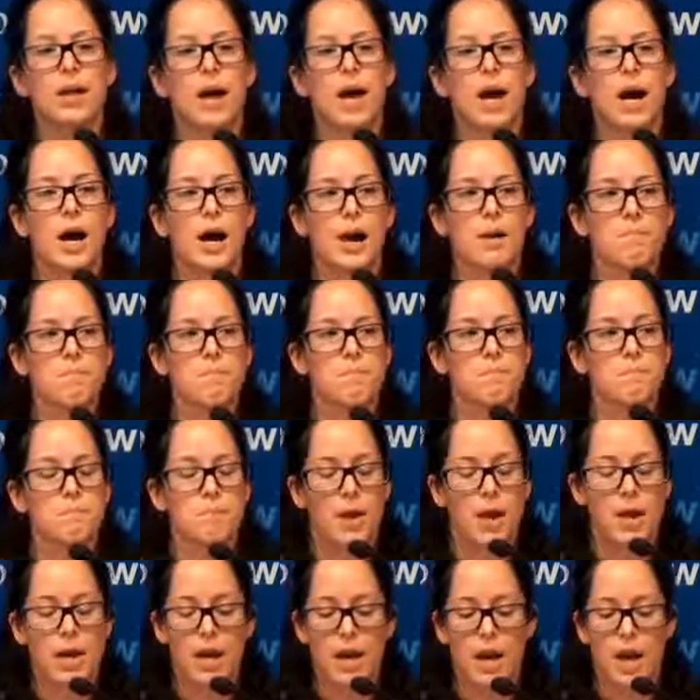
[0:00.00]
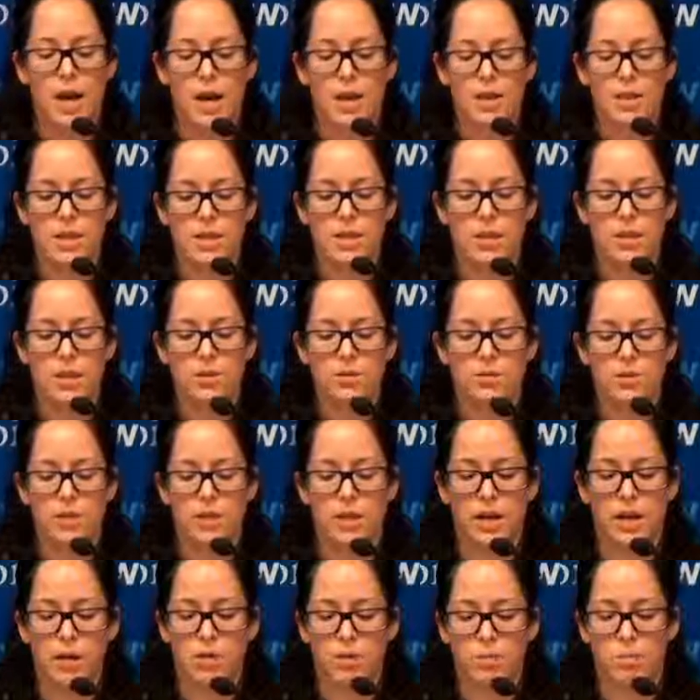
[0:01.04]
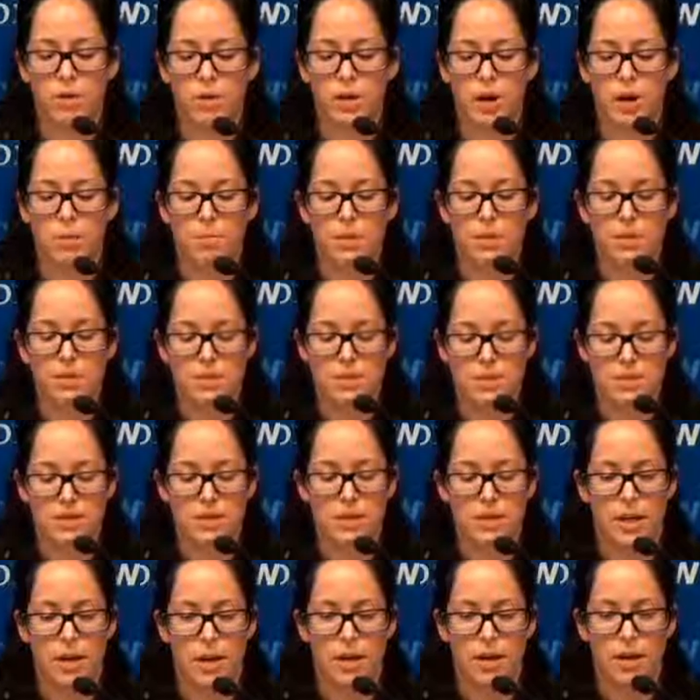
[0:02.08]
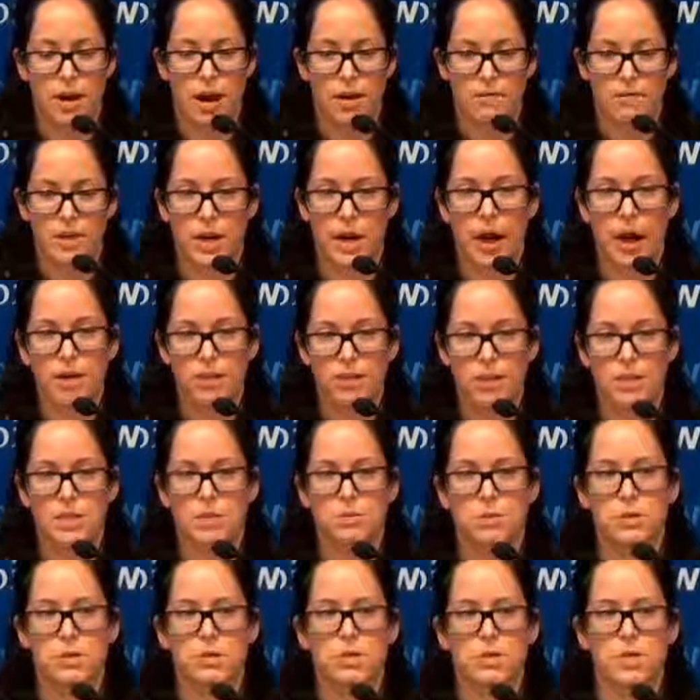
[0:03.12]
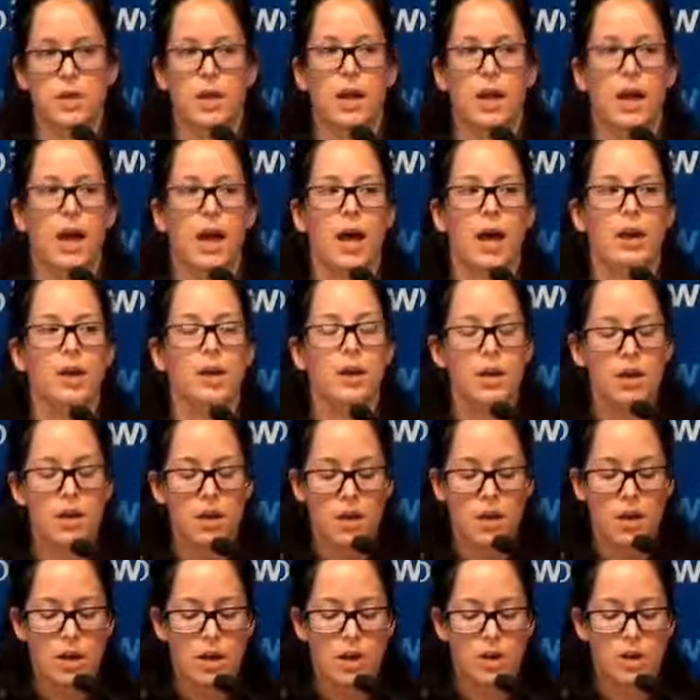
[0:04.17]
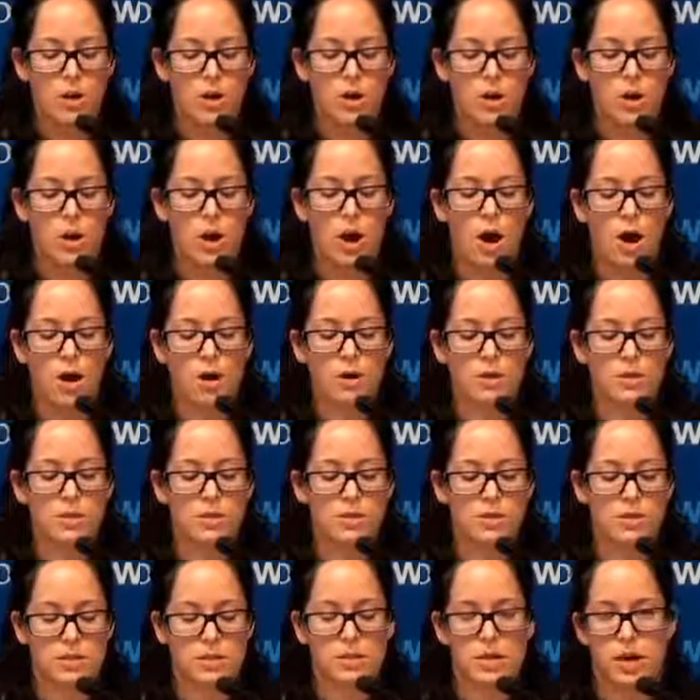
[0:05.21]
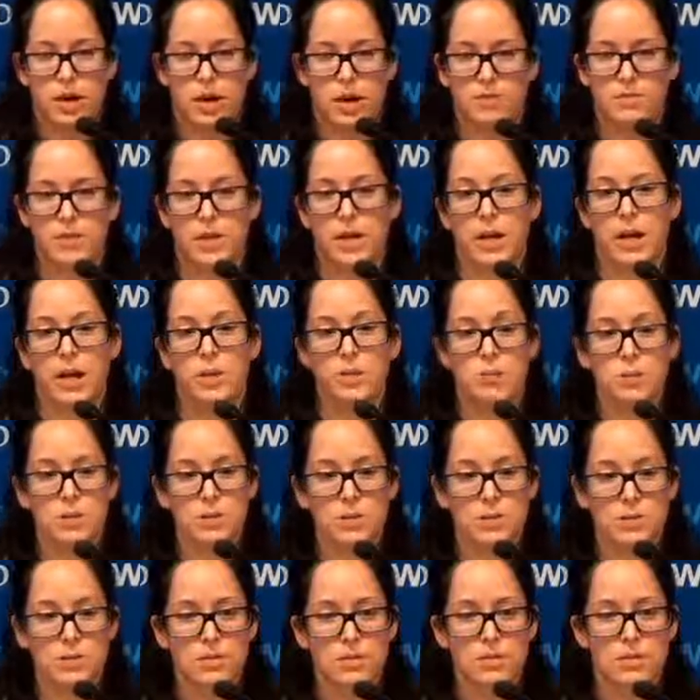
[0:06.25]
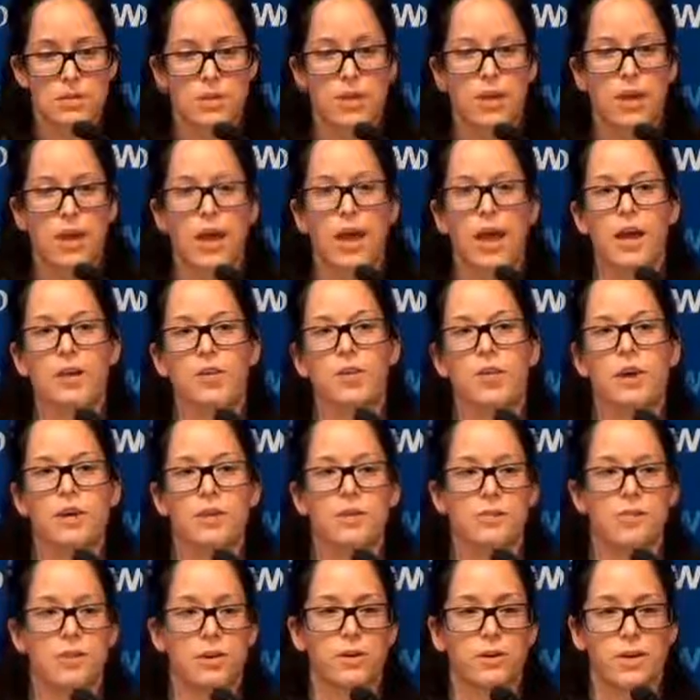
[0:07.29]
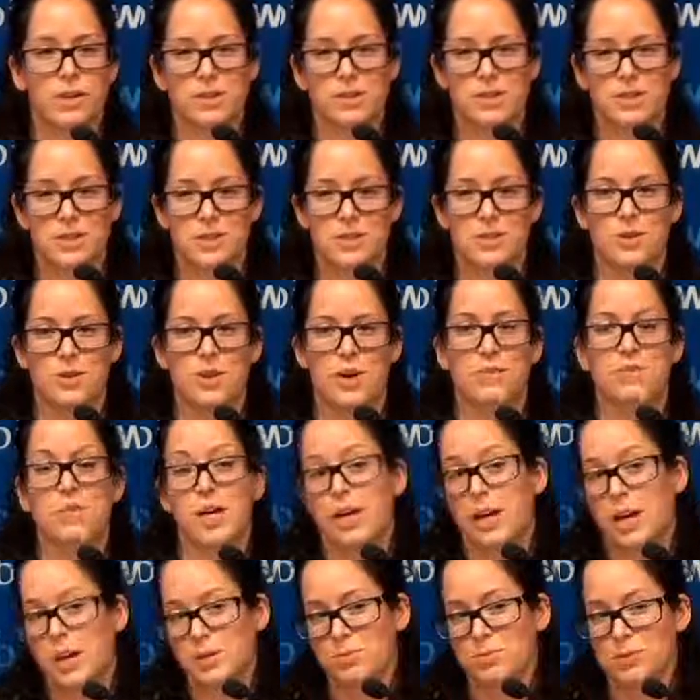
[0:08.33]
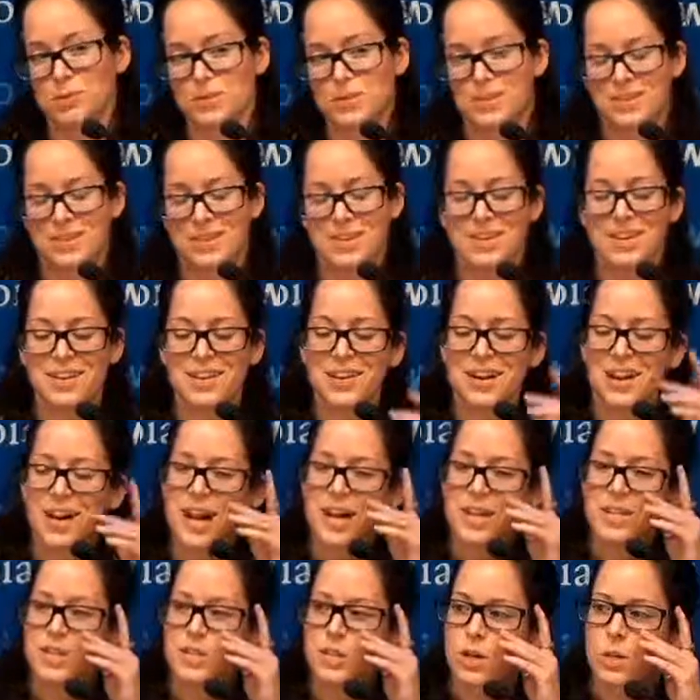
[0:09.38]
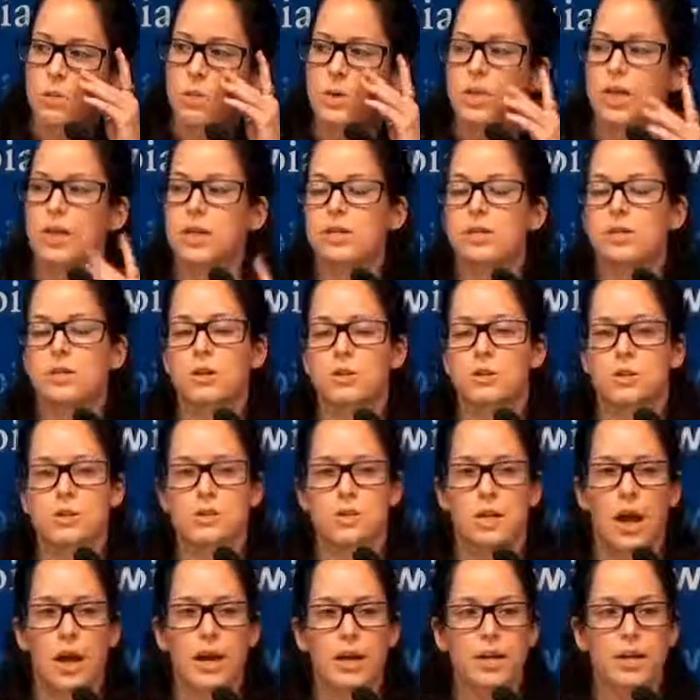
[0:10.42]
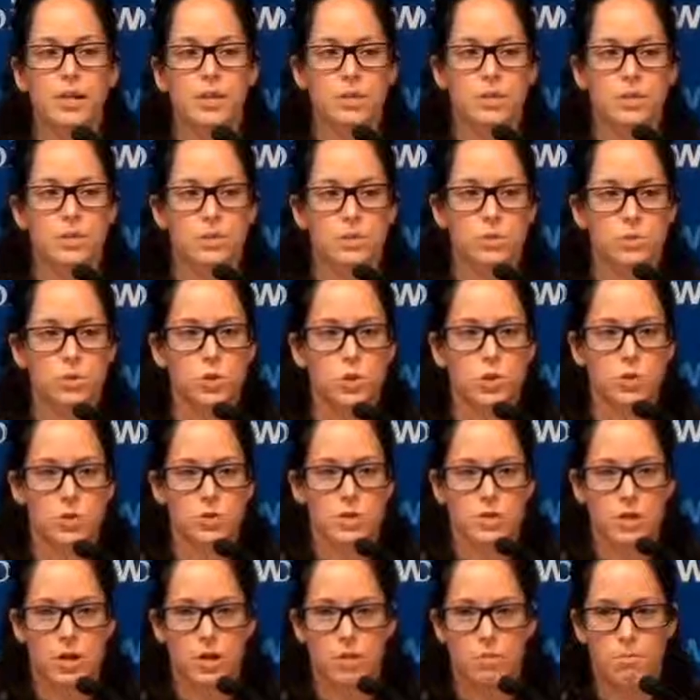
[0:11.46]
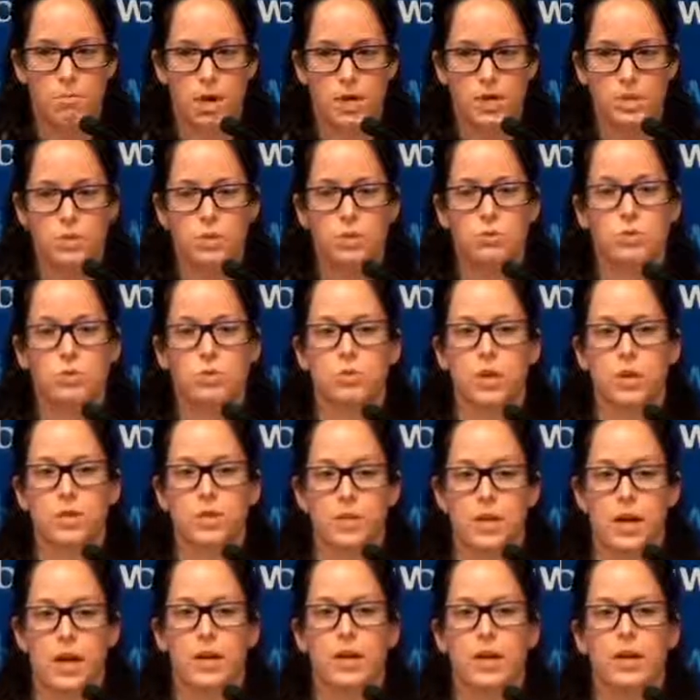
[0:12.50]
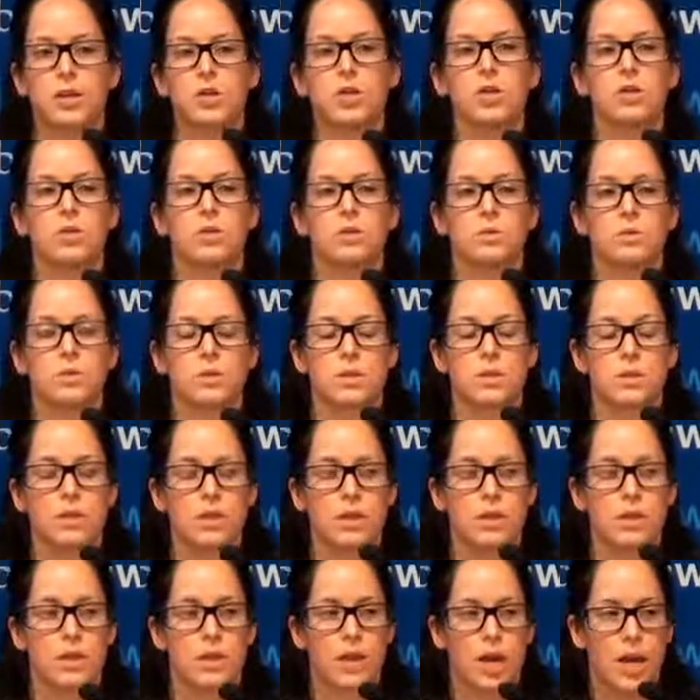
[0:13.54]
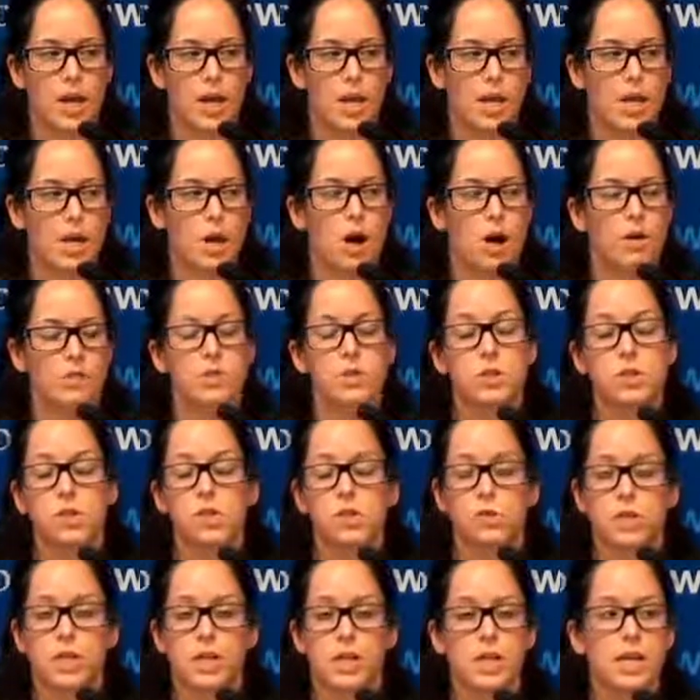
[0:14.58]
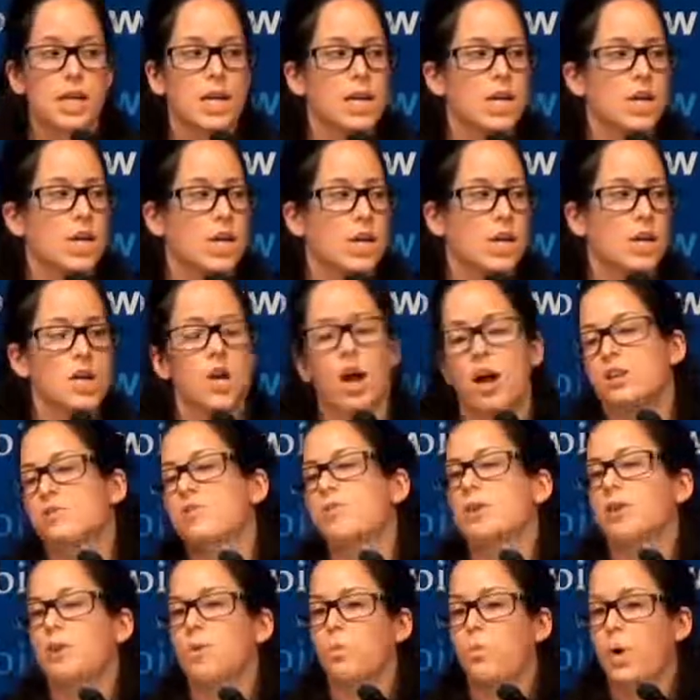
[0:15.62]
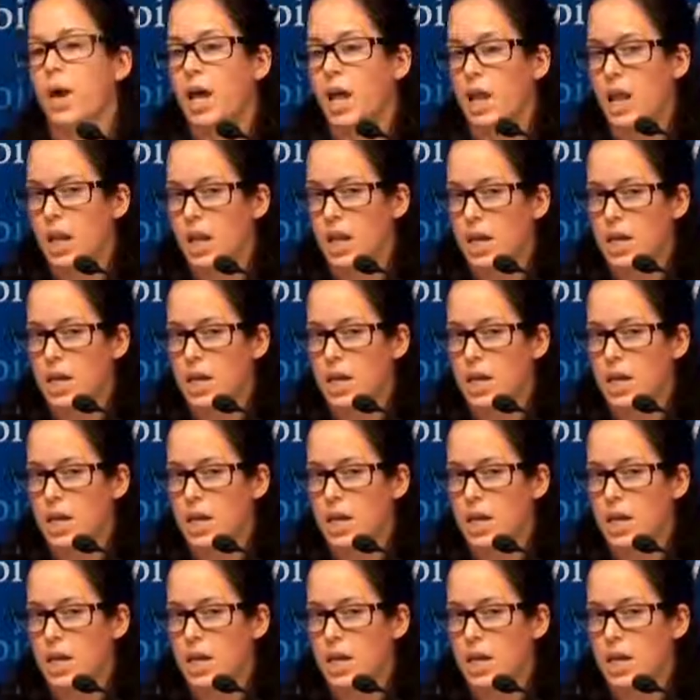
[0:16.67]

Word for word: Um, and I and I think the other thing that I would bring up, and this is again having had the experience that I had, Congress does not have tech experts, and a lot of the federal agencies don't have tech experts. And so when they start designing solutions that are meant to address tech issues, they can often do it not very well.